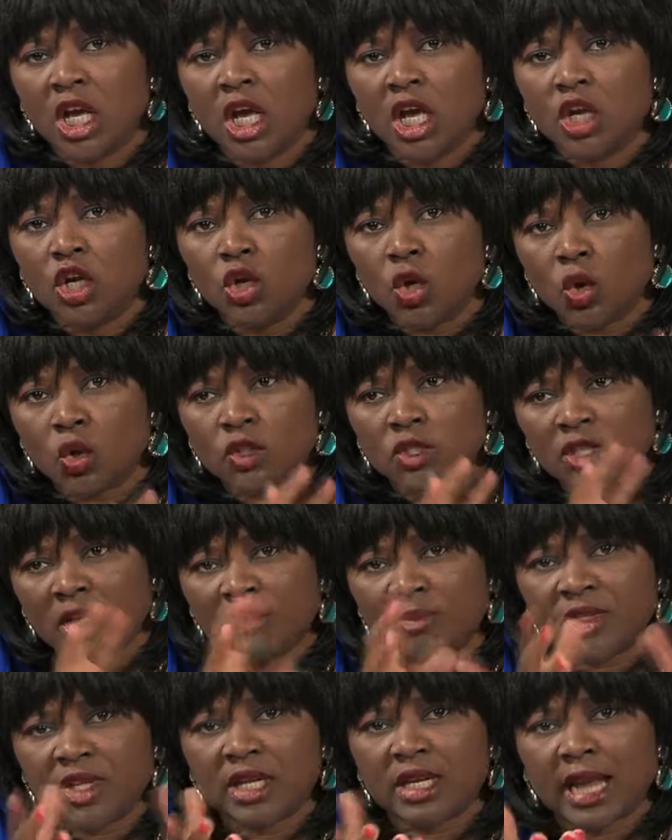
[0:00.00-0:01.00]
you know
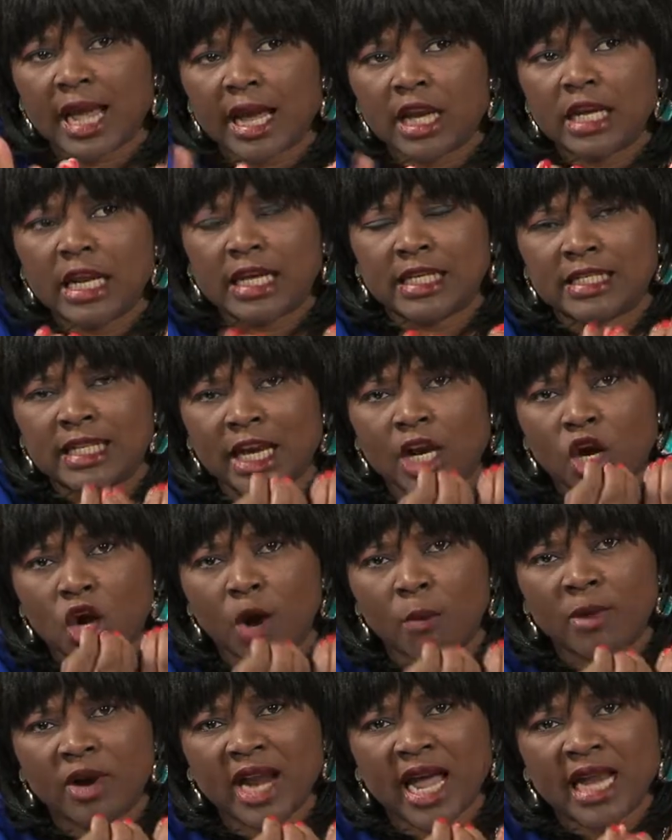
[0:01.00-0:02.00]
something like there is a
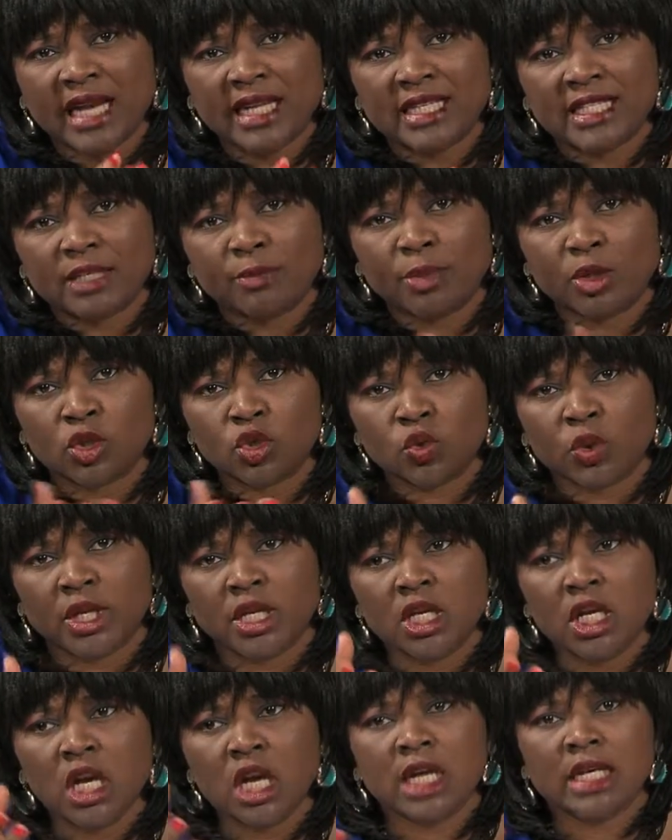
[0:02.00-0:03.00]
commonality between
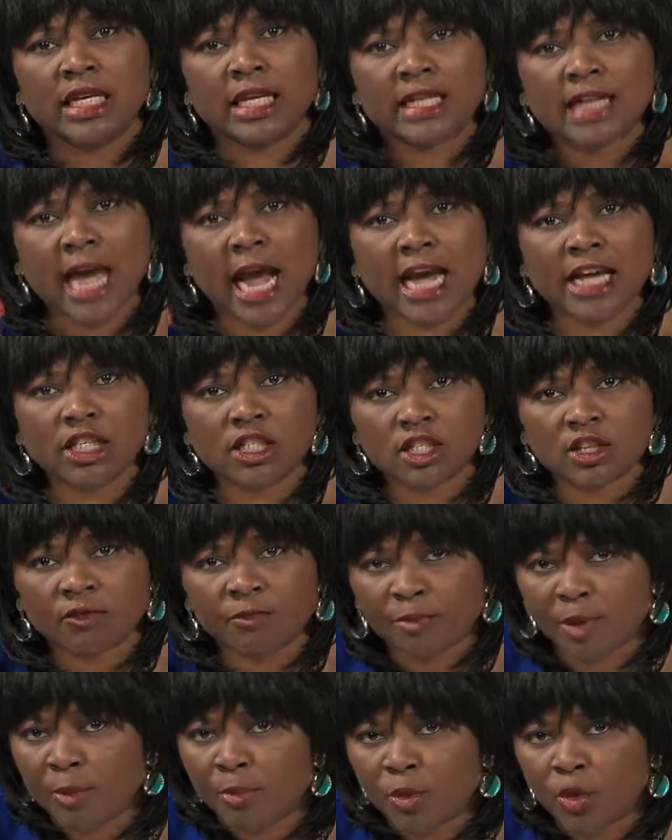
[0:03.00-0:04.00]
the kinds of
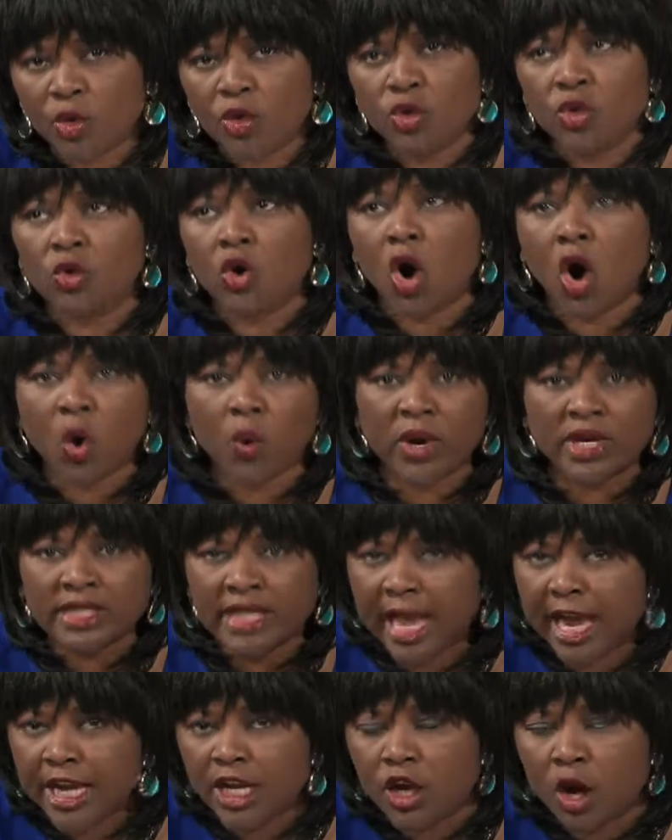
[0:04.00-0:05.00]
people you always
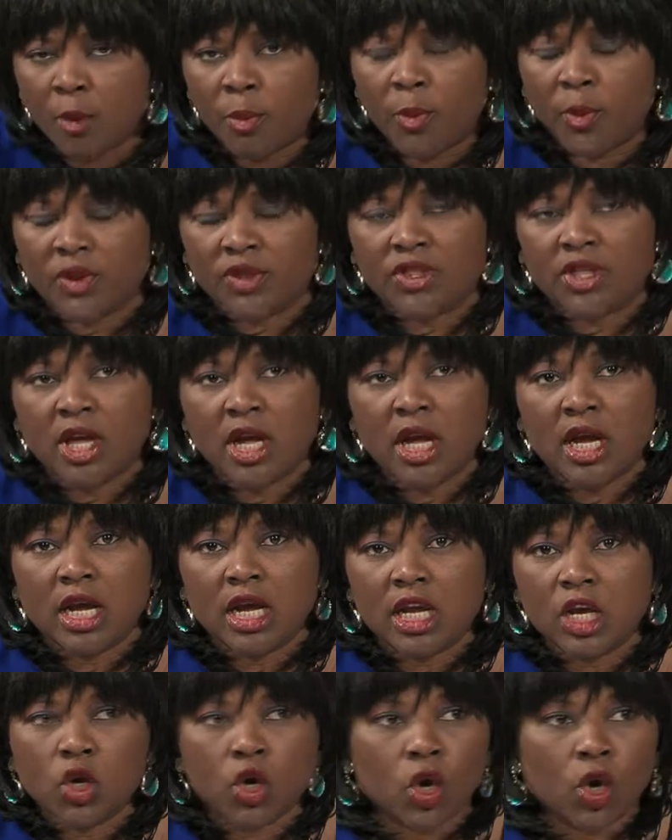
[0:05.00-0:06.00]
end up with
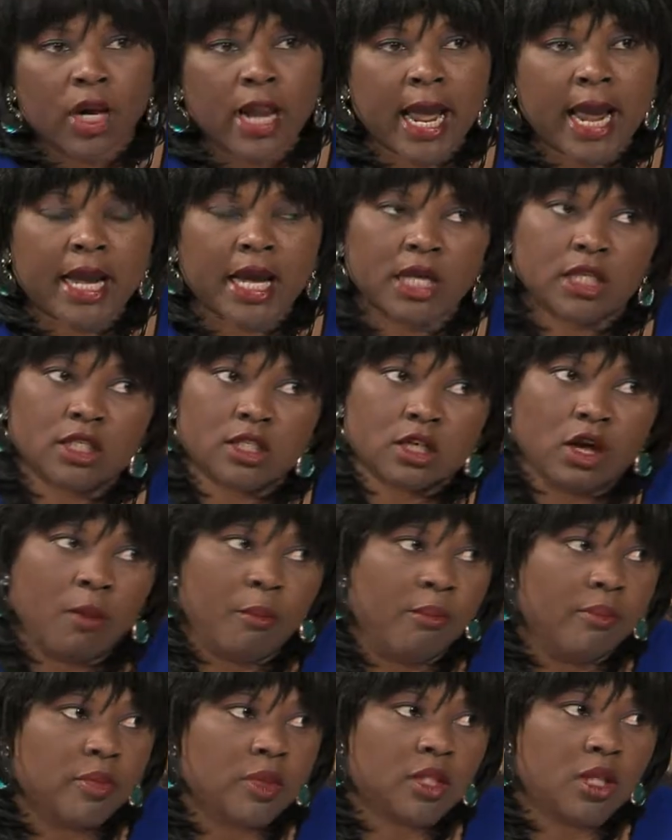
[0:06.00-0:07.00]
you know like
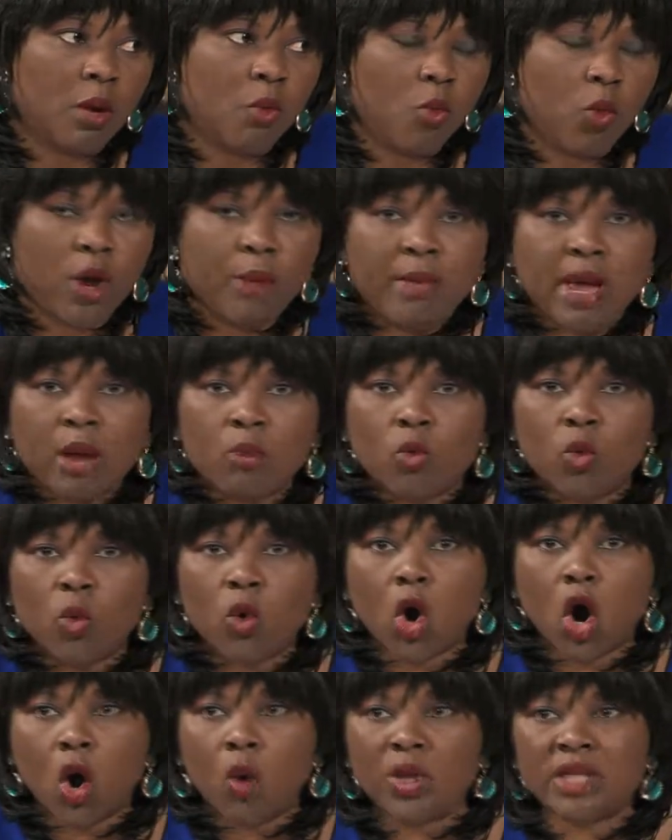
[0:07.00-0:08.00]
some some women will
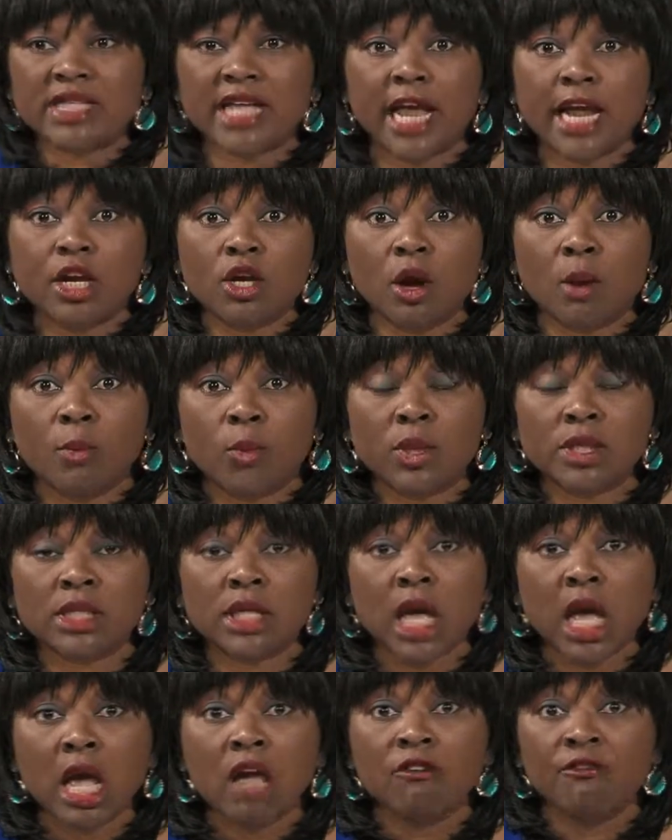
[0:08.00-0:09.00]
always end up with
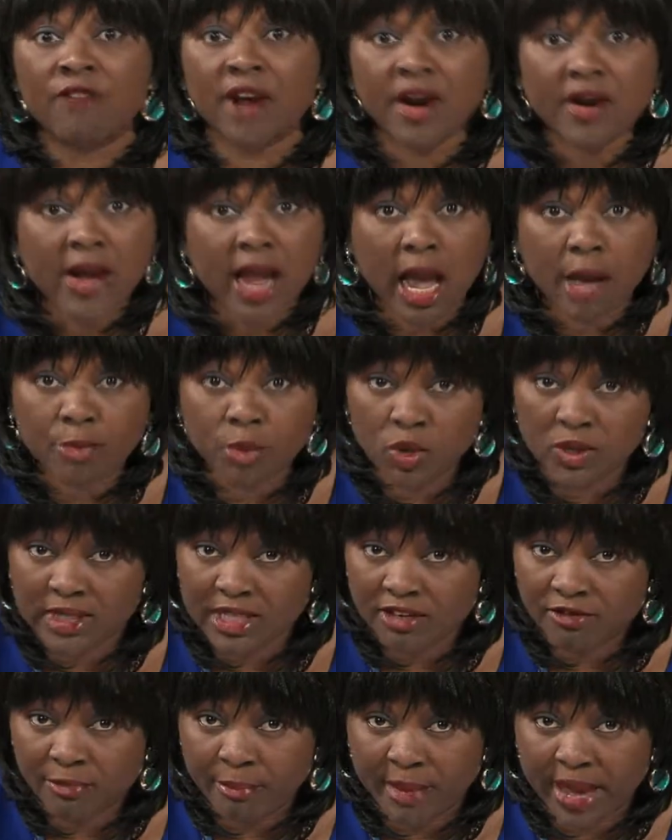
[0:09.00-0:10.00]
very
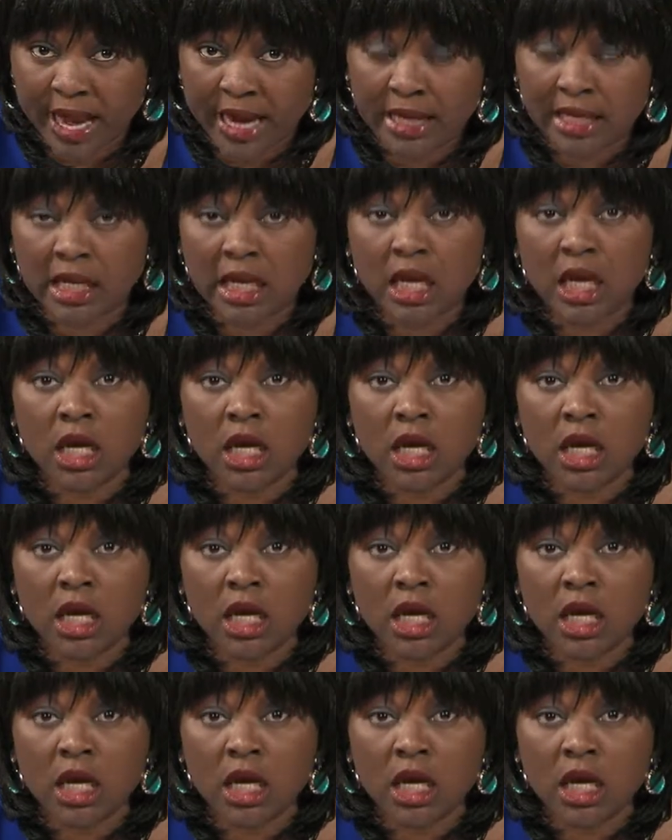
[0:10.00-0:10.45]
abusive men